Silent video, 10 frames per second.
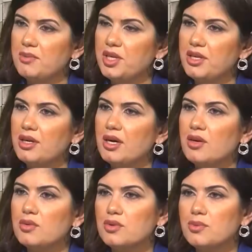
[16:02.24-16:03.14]
here
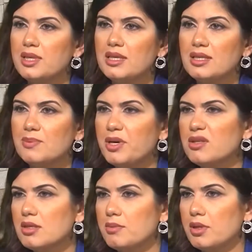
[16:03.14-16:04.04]
how to be
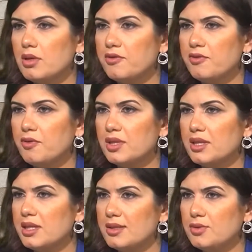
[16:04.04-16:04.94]
responsible of what
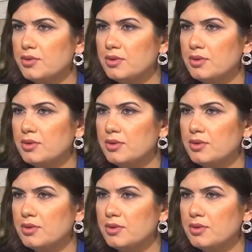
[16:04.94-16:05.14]
they do.